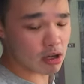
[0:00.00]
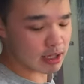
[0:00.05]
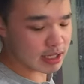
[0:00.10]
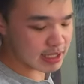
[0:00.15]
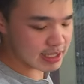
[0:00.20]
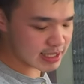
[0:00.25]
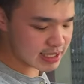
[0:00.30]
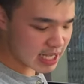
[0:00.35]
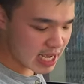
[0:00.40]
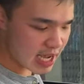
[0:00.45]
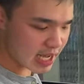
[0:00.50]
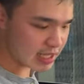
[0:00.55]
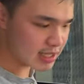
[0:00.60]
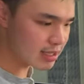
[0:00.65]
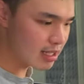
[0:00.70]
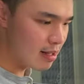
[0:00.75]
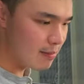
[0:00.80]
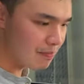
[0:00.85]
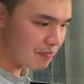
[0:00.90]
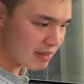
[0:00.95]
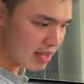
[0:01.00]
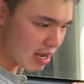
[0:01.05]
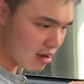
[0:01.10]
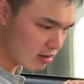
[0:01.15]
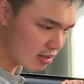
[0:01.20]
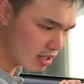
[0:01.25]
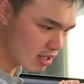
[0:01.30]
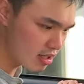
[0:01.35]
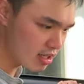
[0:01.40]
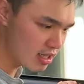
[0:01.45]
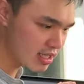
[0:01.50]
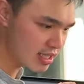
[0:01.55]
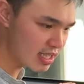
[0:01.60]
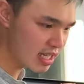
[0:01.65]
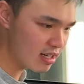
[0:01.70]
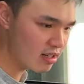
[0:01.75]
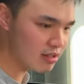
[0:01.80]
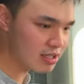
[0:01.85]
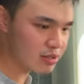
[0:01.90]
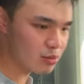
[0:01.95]
the sides. Down here in the
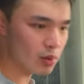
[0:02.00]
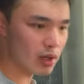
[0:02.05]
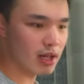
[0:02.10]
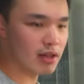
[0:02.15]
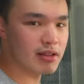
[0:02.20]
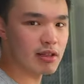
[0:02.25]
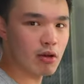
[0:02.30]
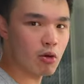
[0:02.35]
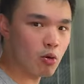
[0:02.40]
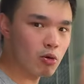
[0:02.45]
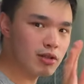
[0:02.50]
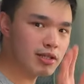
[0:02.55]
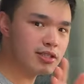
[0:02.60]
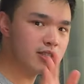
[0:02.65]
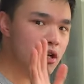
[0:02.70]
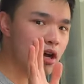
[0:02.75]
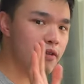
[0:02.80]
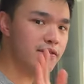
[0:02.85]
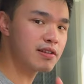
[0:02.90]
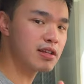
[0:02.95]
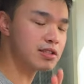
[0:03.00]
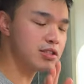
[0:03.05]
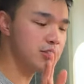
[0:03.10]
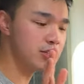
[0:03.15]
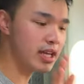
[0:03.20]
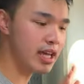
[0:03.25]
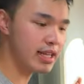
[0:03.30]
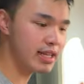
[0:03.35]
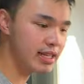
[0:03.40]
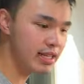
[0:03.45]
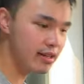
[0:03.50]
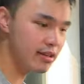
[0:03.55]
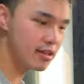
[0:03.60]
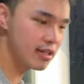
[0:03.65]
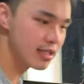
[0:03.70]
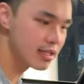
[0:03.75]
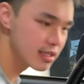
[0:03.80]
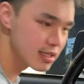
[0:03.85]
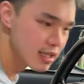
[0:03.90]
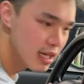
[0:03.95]
center as well. The only soft touch you get here
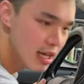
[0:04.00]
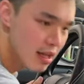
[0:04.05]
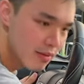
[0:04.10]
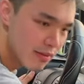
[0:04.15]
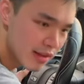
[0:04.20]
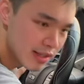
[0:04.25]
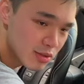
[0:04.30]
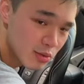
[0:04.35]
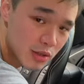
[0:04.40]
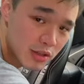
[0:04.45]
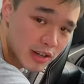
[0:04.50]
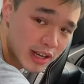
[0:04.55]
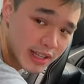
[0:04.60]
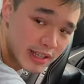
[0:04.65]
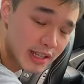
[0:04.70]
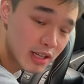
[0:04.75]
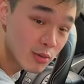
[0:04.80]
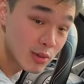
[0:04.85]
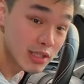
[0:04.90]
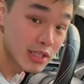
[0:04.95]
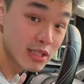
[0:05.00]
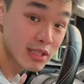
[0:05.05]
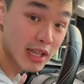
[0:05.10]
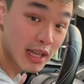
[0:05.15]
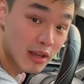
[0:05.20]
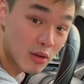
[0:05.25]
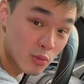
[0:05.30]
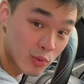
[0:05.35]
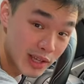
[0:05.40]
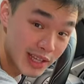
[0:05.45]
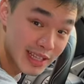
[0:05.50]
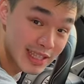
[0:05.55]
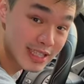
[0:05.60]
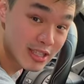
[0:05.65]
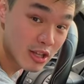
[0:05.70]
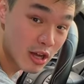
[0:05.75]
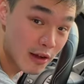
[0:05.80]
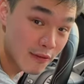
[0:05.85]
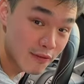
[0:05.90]
is this one right here, which is like really soft